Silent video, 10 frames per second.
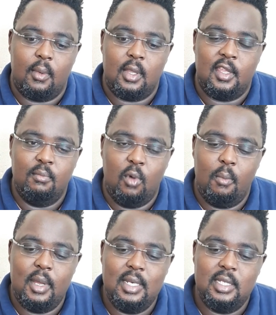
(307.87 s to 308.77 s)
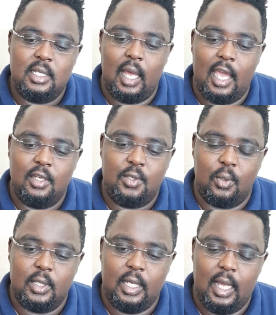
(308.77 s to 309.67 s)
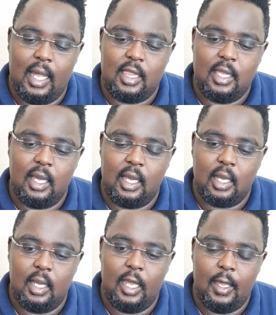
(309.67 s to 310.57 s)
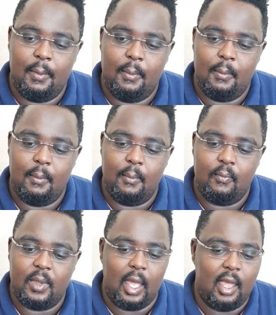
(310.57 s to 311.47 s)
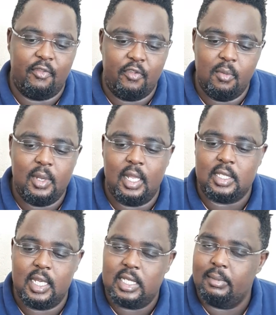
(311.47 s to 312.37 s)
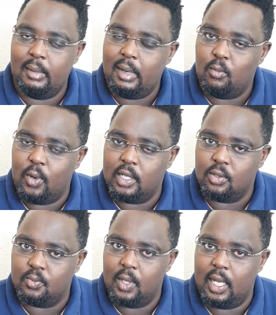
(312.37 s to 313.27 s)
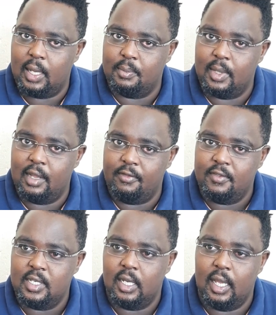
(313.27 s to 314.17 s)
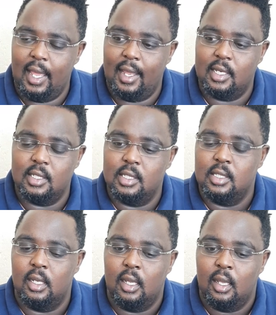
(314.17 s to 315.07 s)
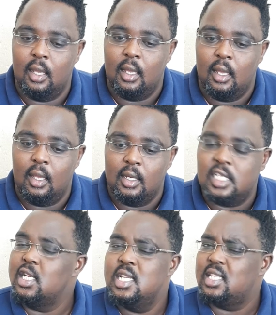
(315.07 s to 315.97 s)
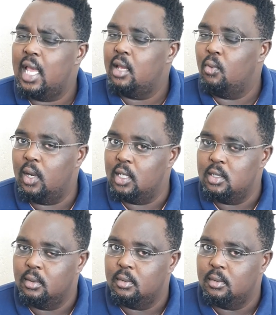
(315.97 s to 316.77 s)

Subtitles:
The moment I told her, I think a few minutes later, my mom left, and she didn't say a word.